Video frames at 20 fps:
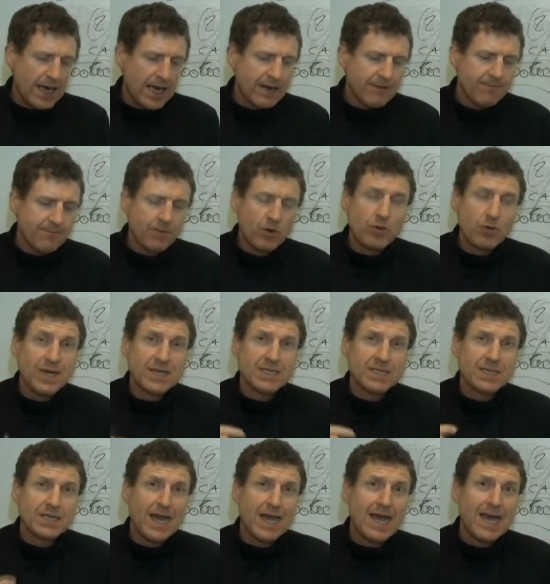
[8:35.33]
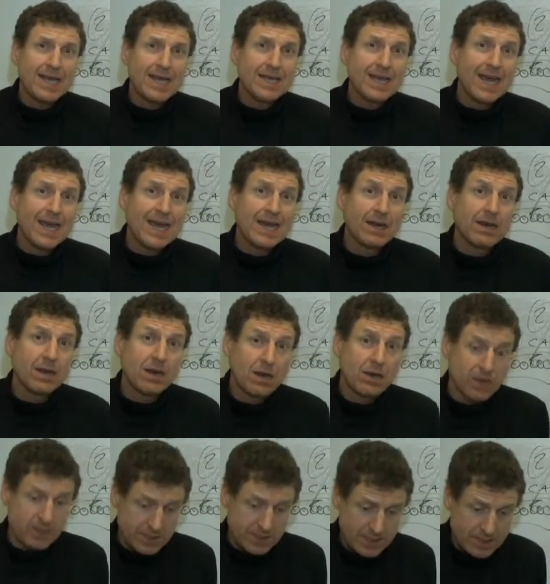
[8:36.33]
a Forex gain and
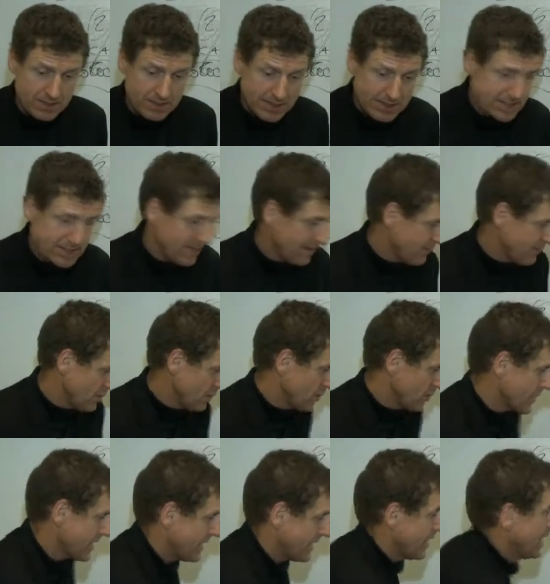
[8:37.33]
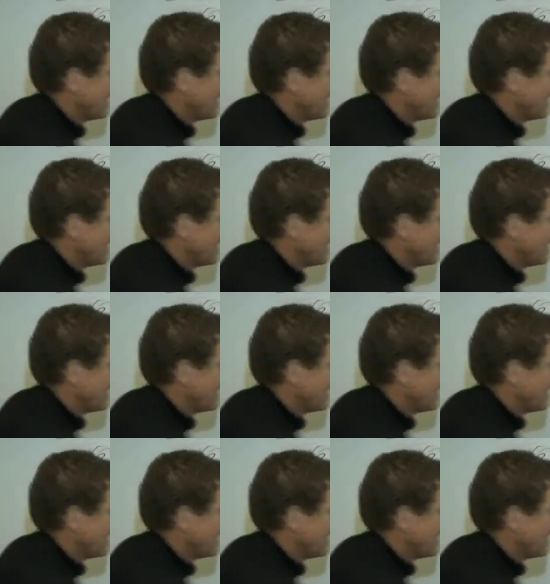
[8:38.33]
loss. So let's have a look